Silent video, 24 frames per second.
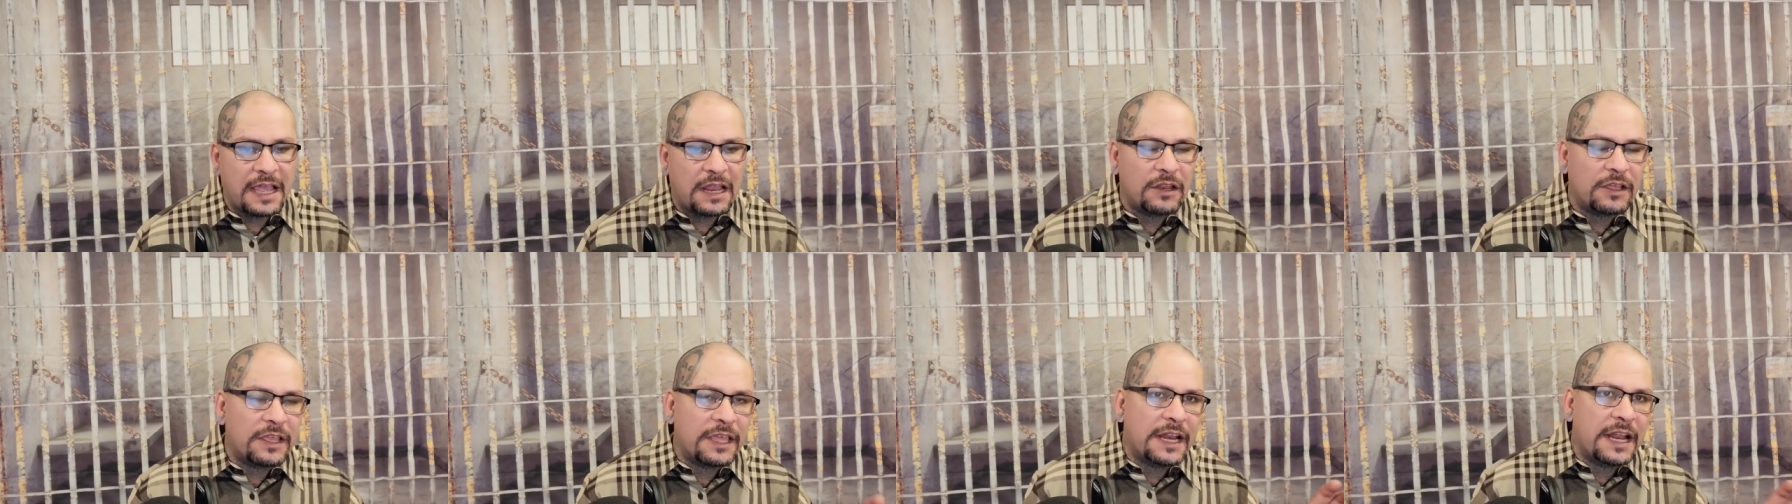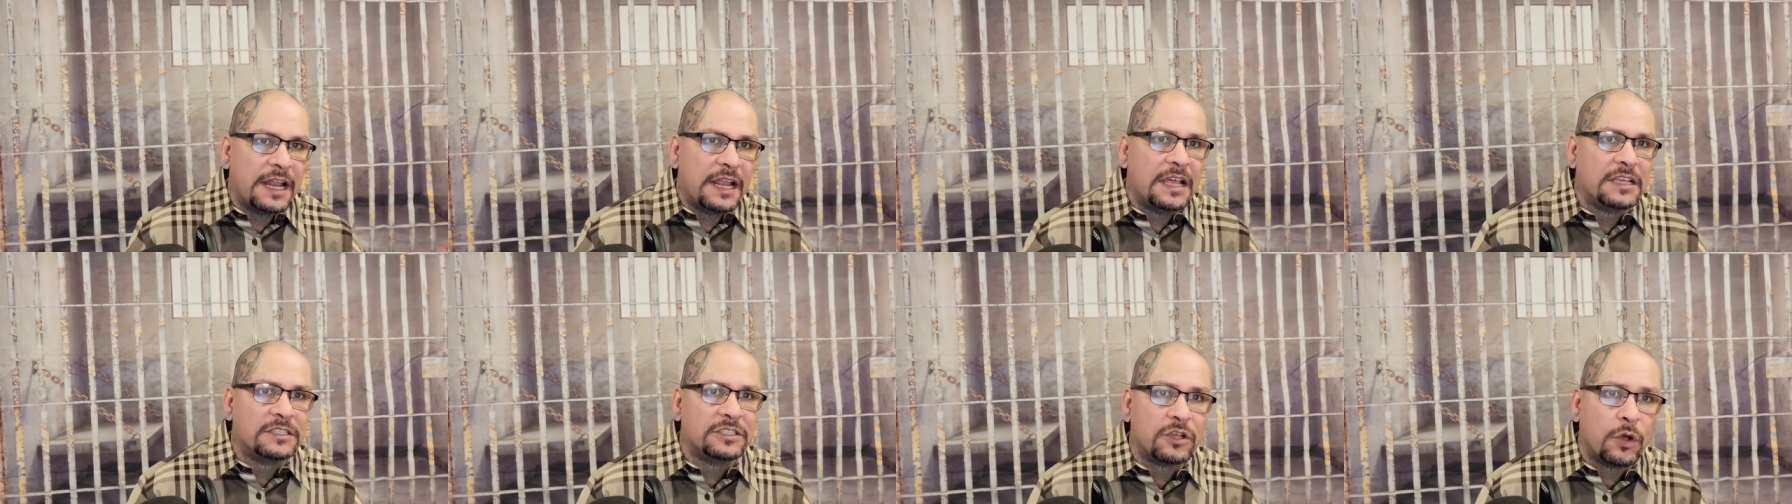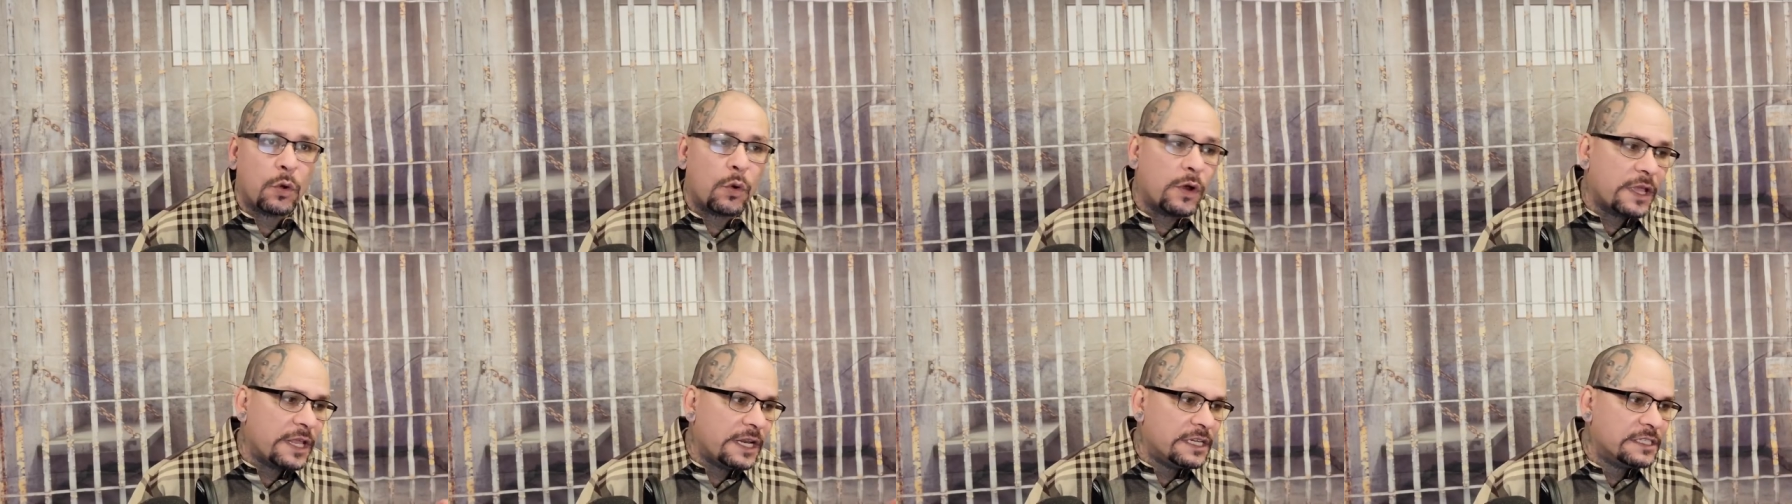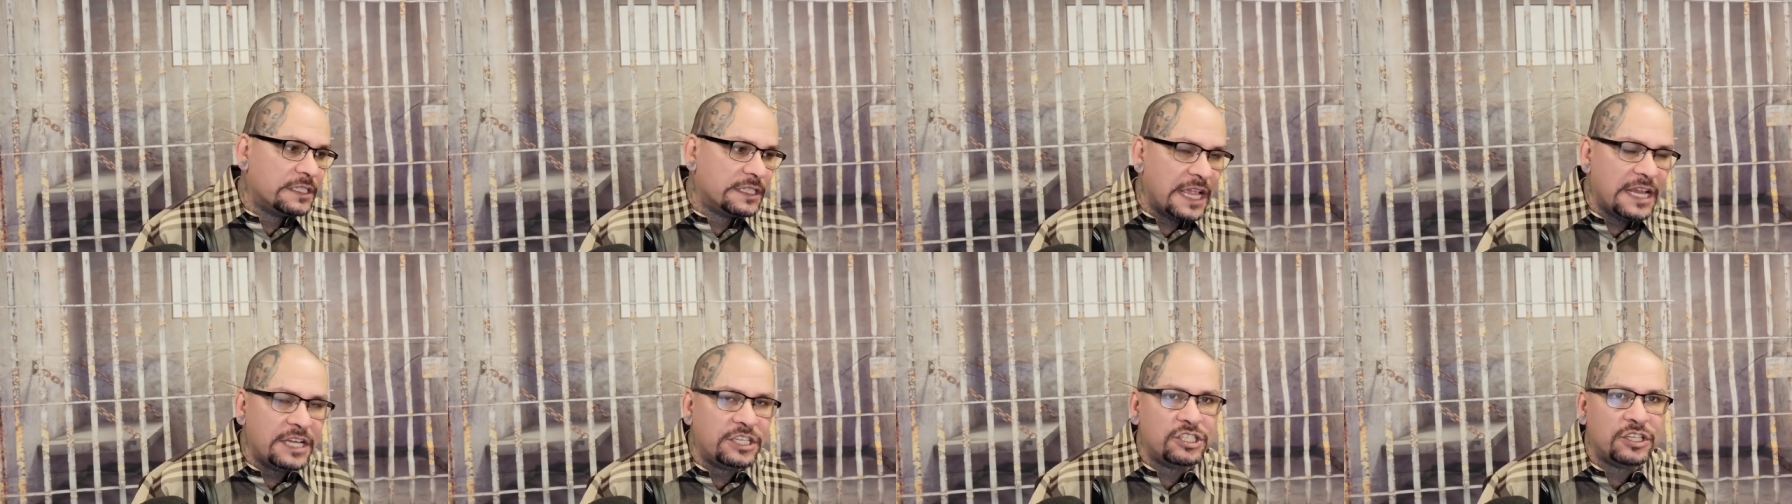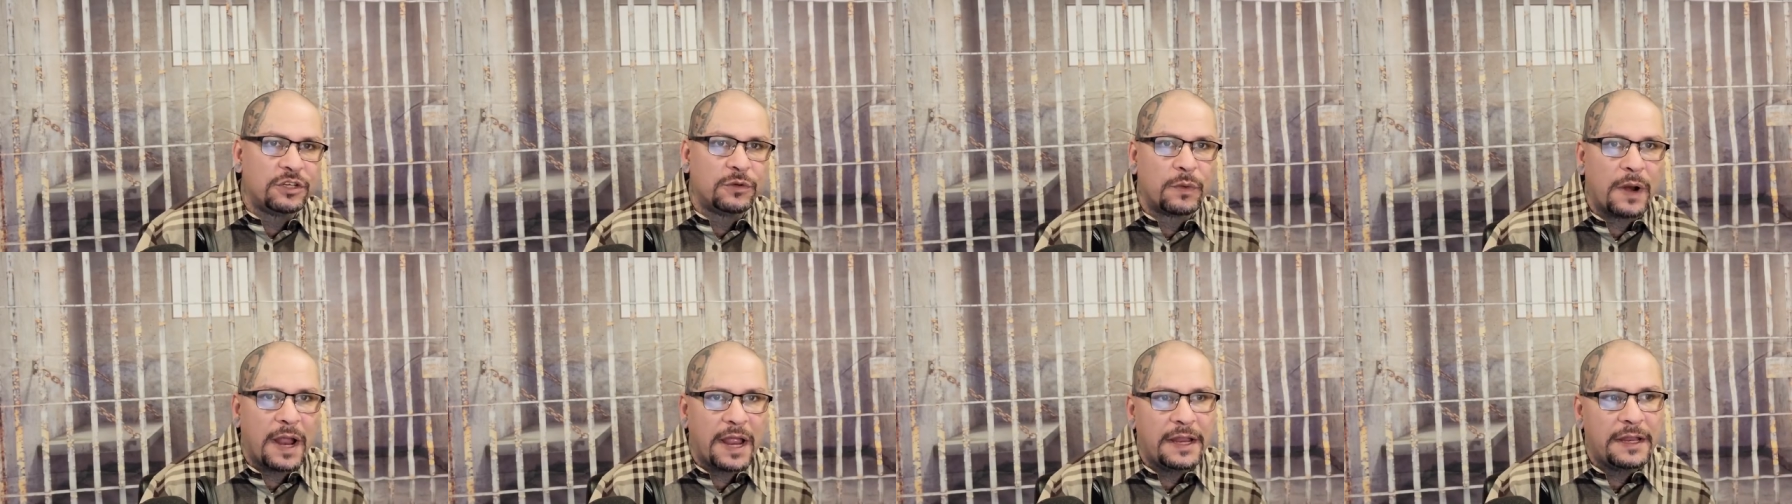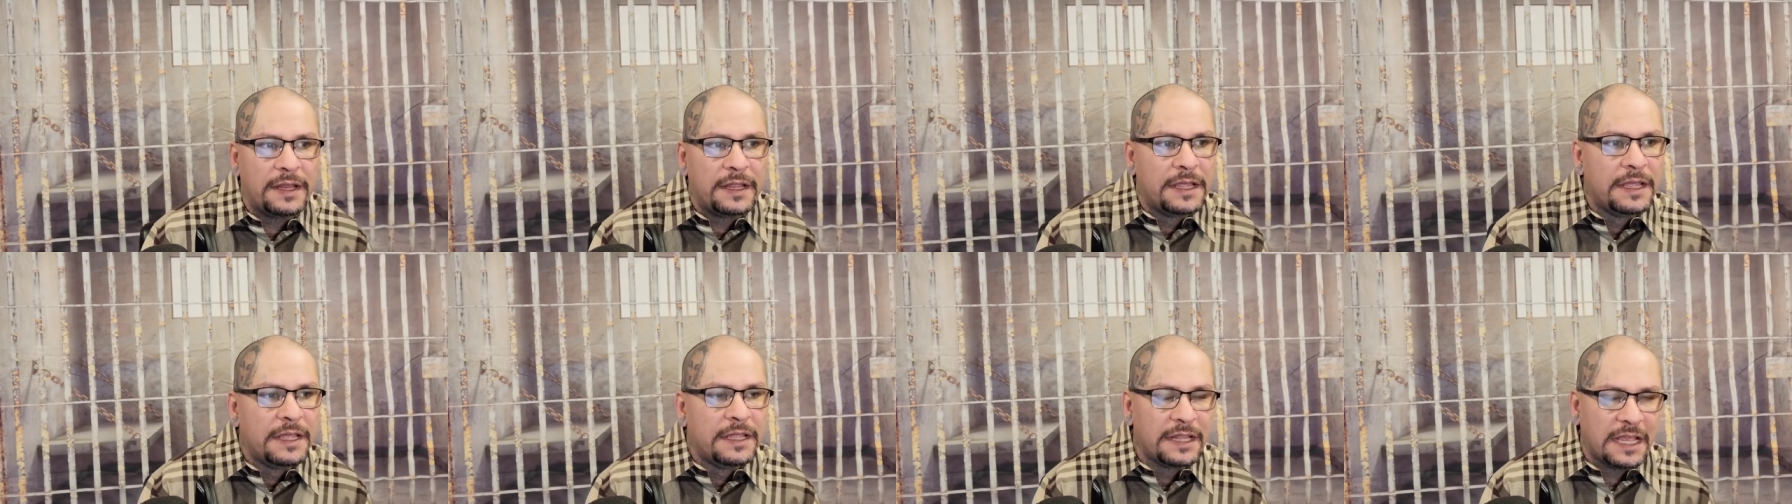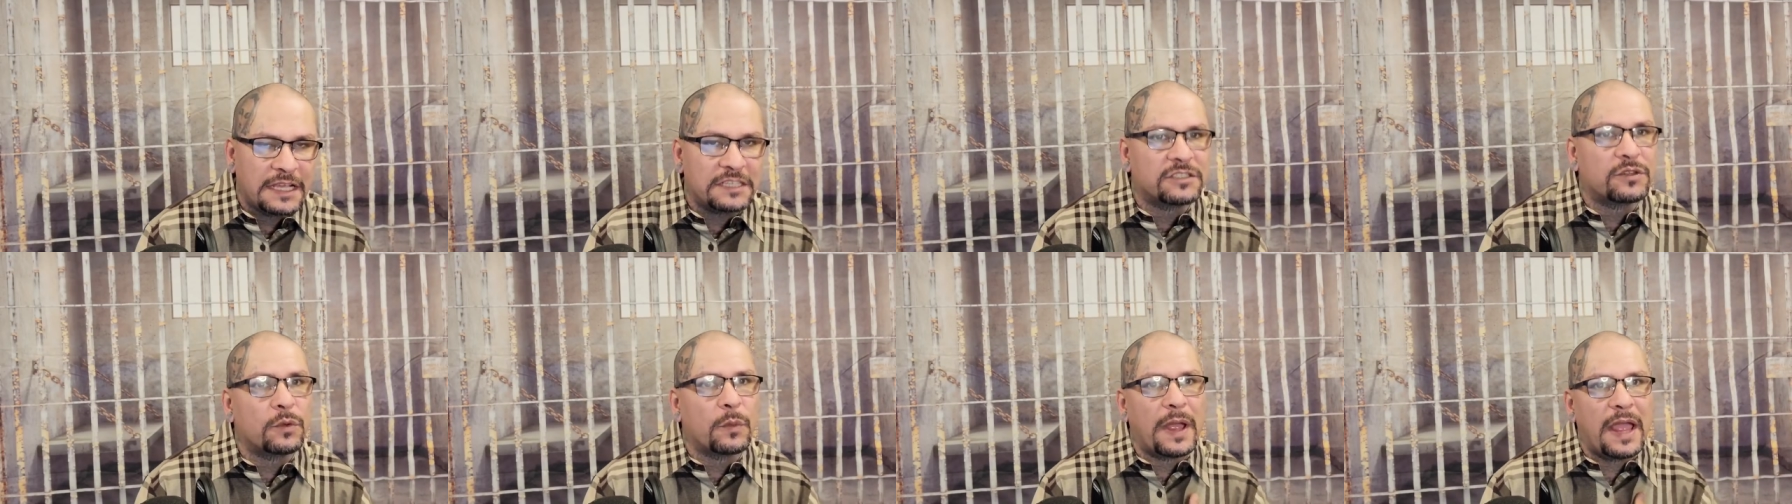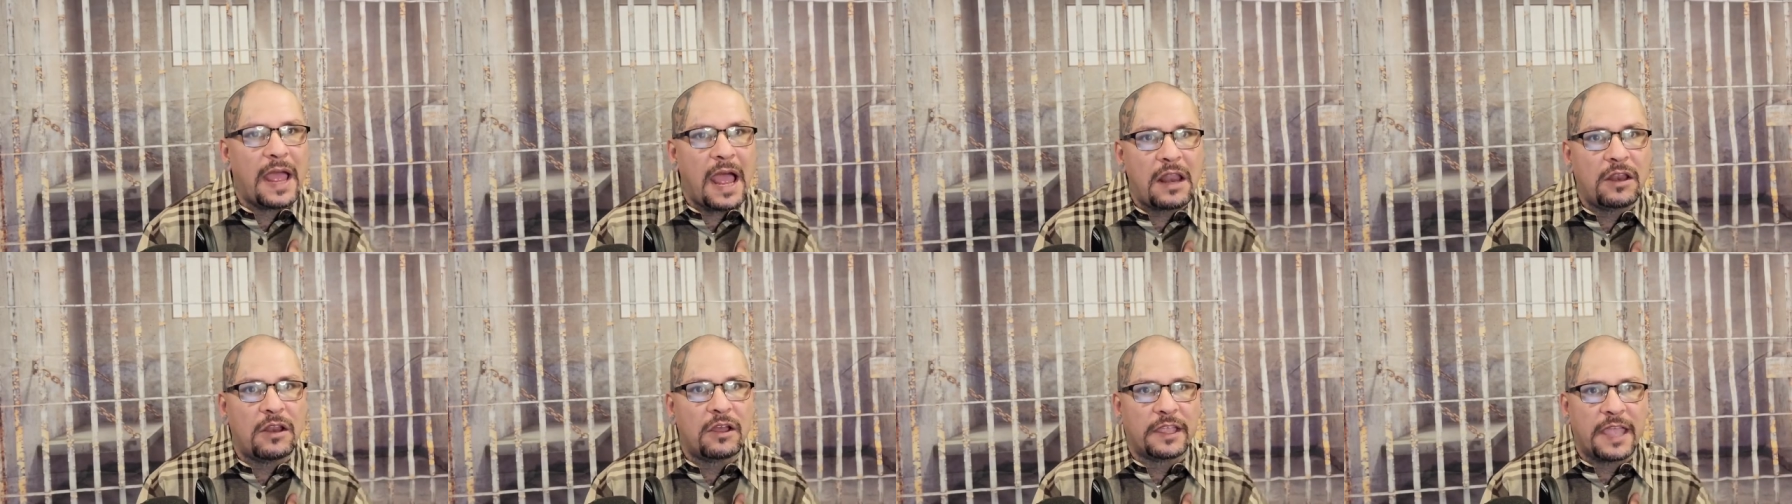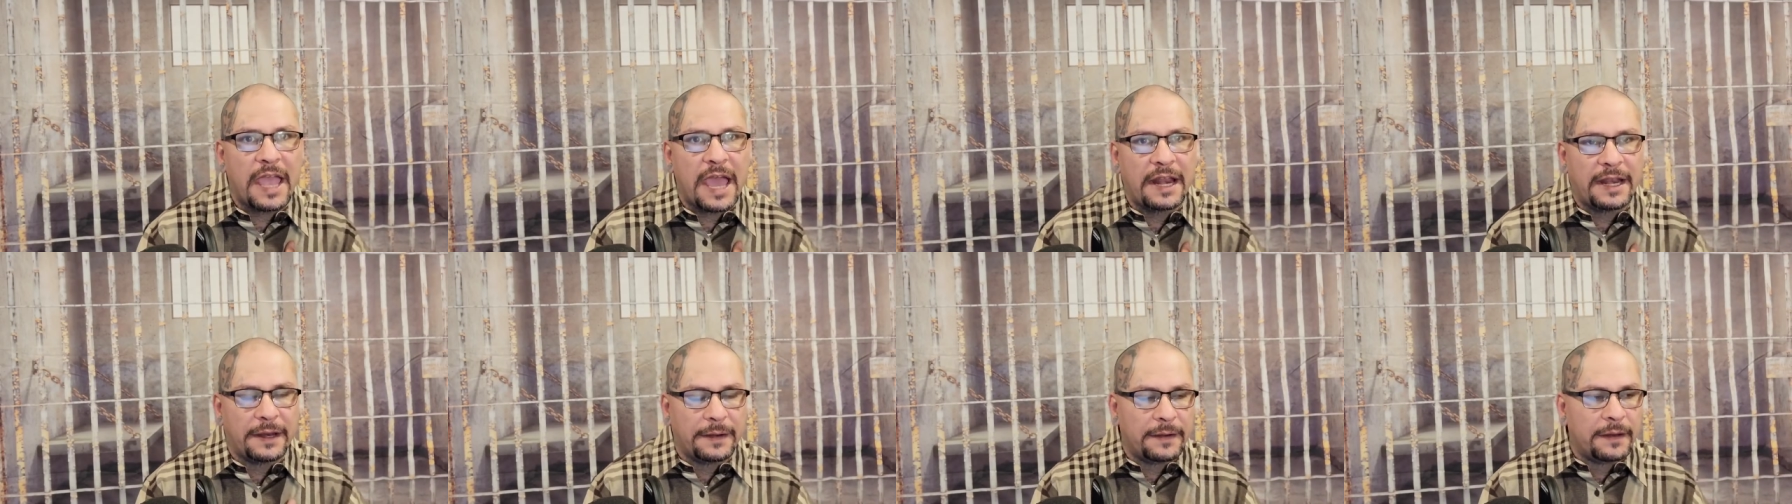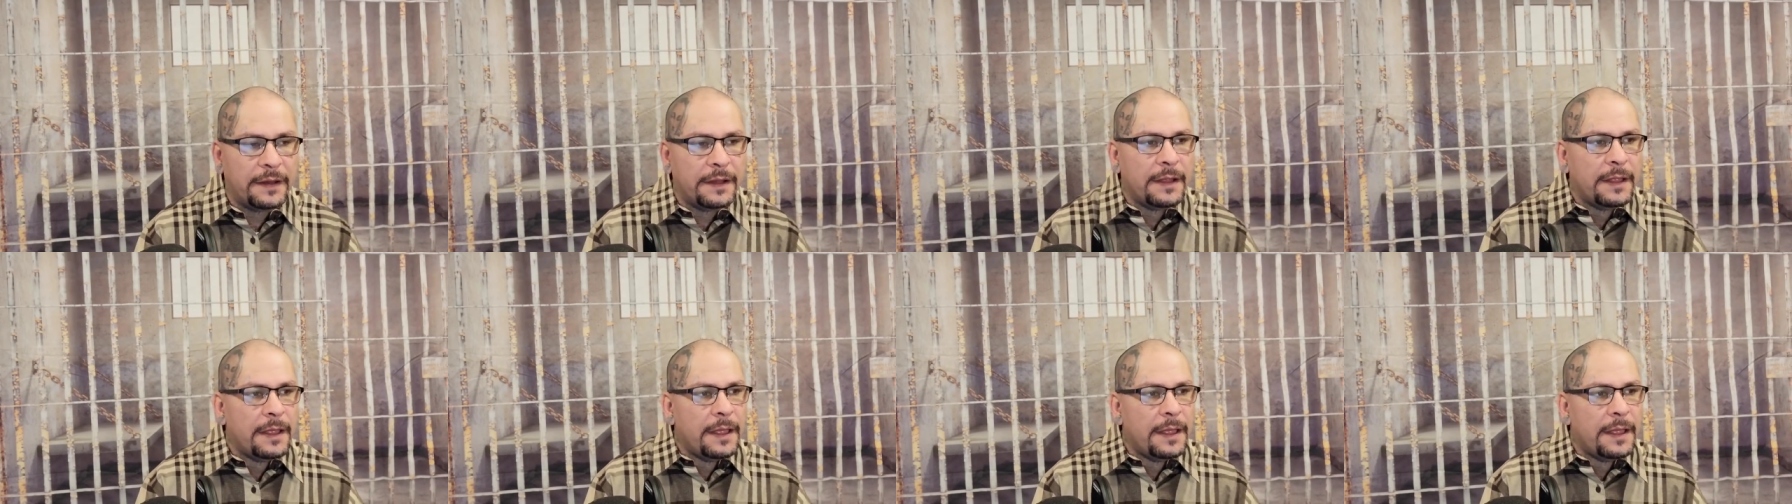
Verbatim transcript: I look at it as an organization, right? That's the way I look at it.